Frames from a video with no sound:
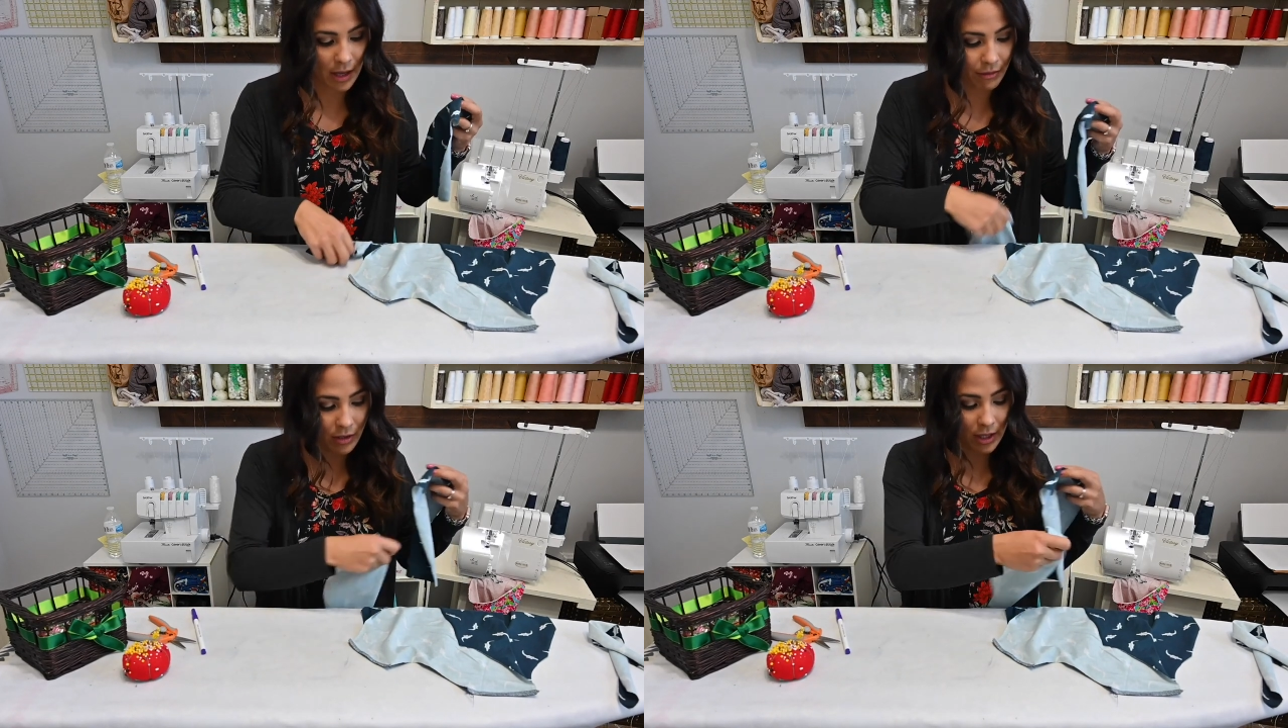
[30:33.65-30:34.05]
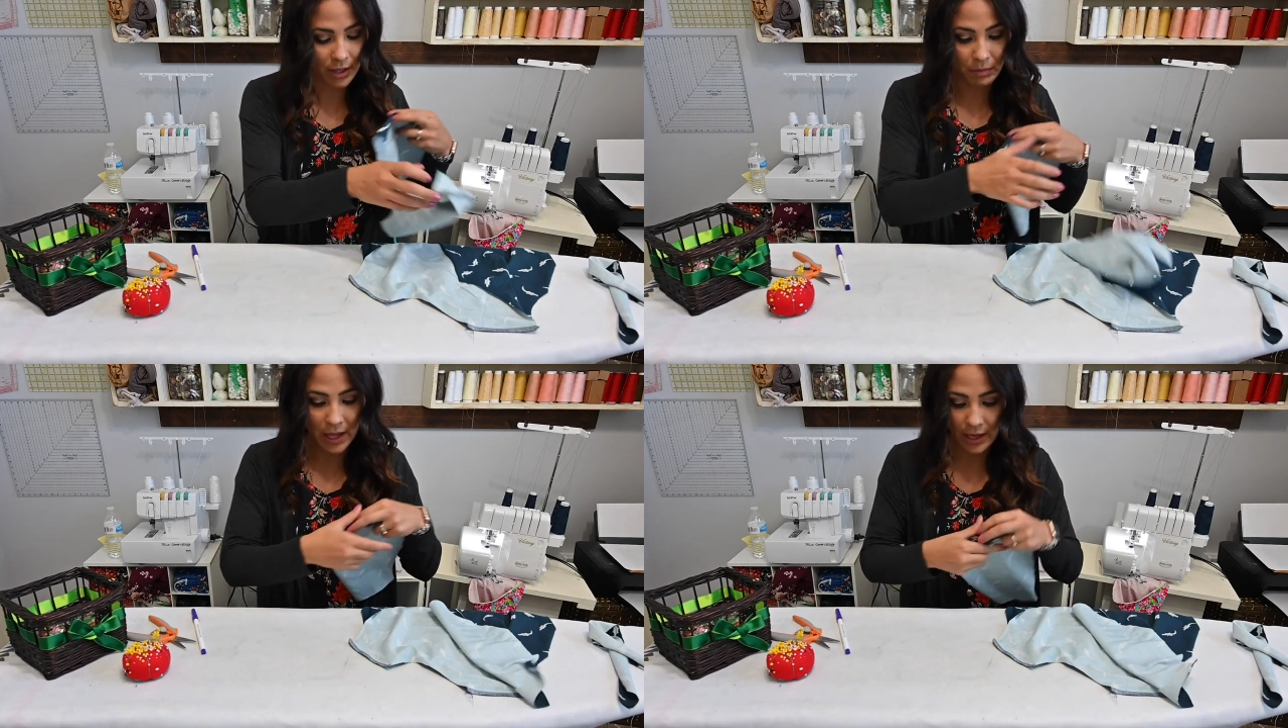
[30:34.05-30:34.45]
I feel
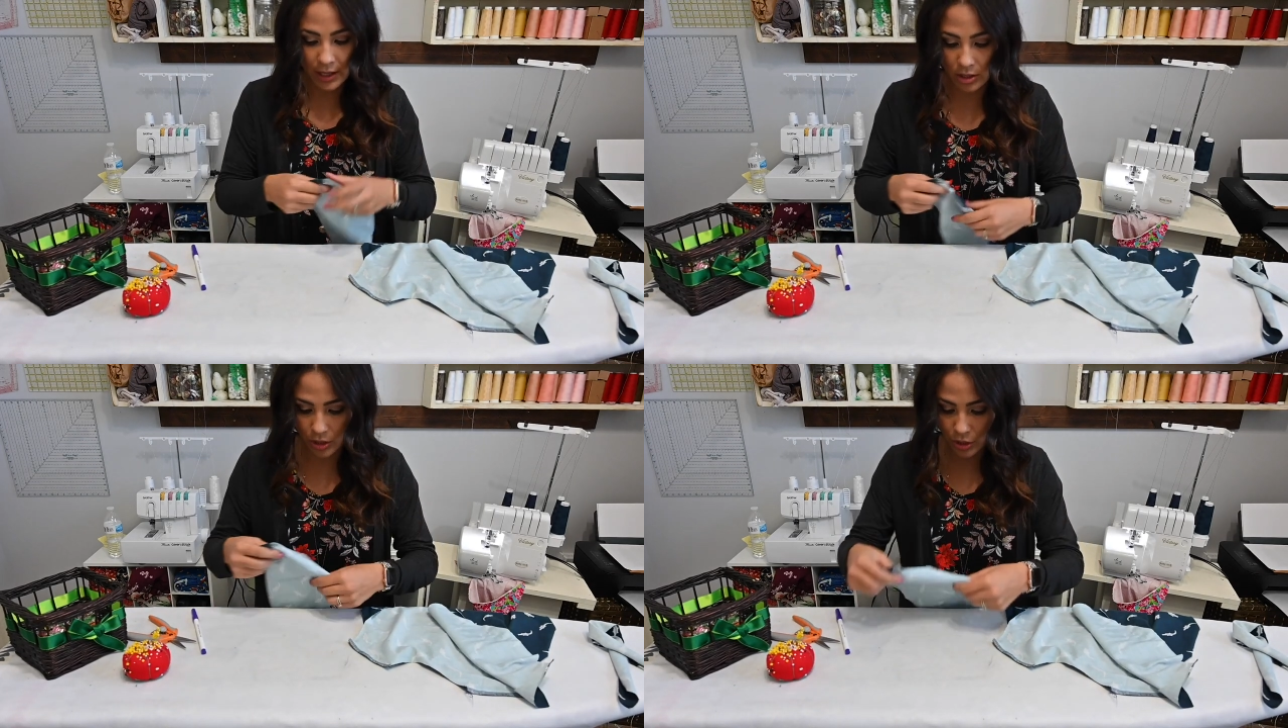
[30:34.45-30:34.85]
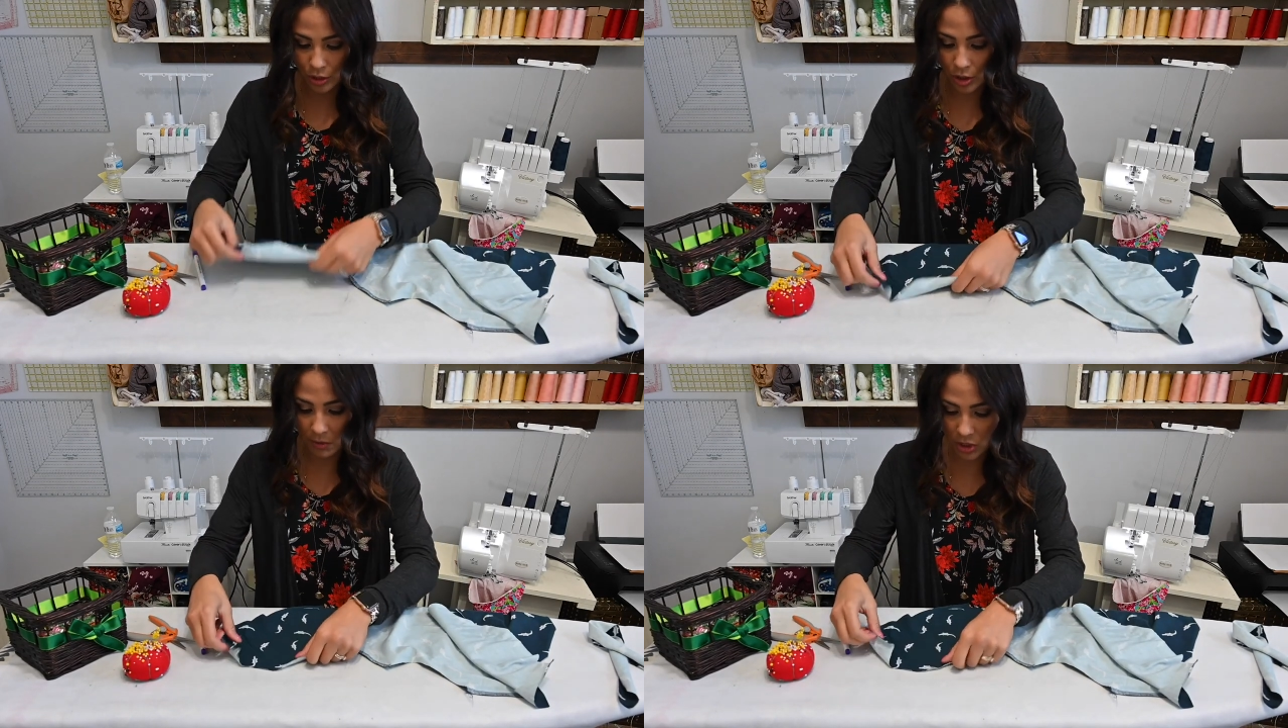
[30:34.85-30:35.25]
like plackets are
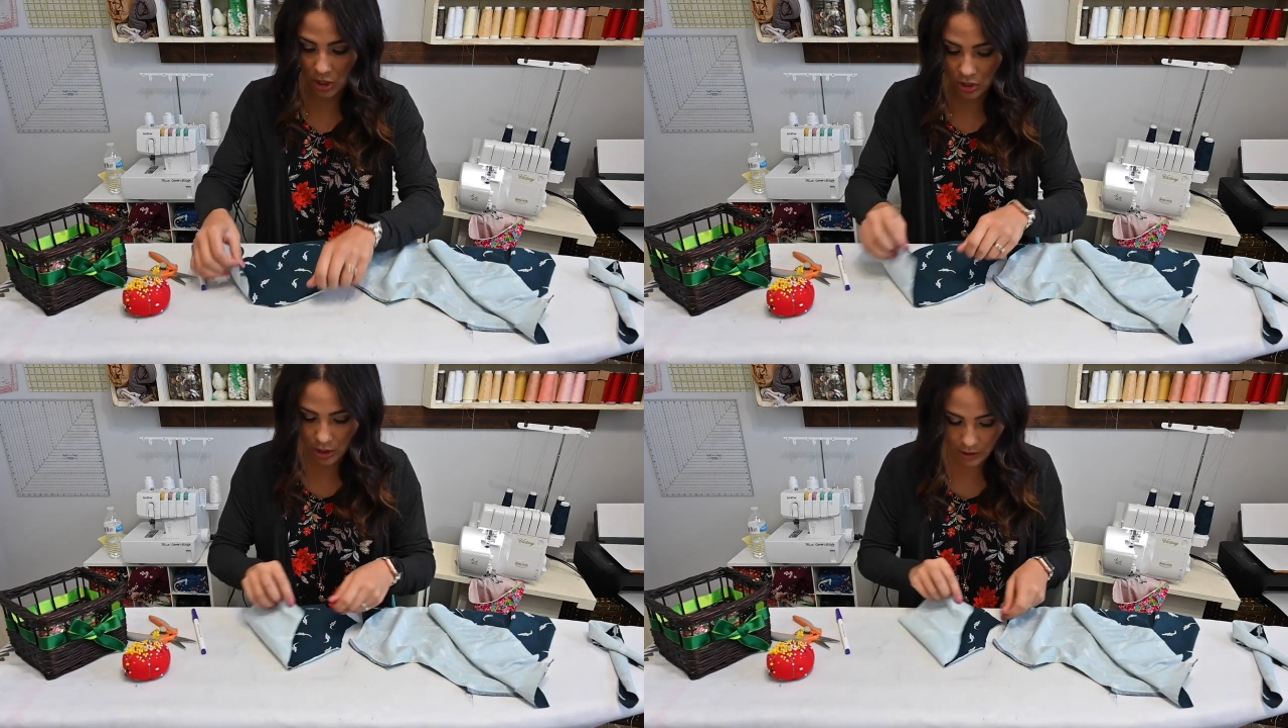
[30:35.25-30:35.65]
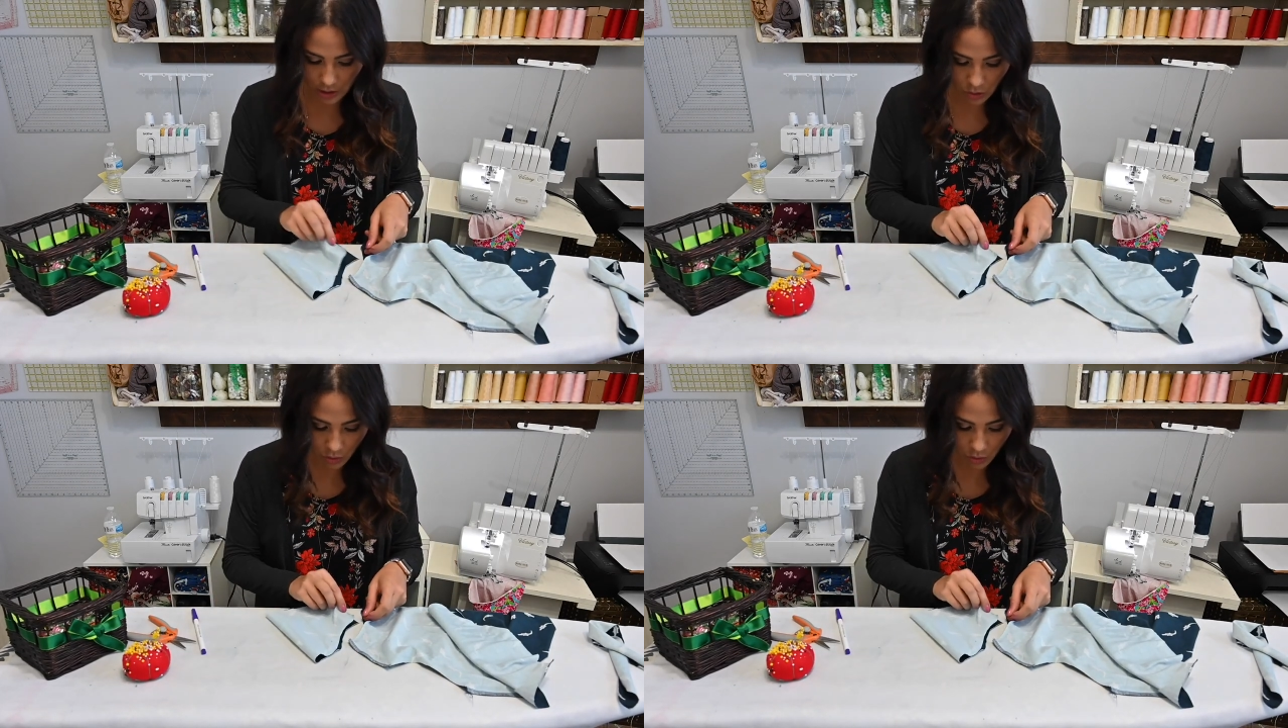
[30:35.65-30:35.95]
so much easier than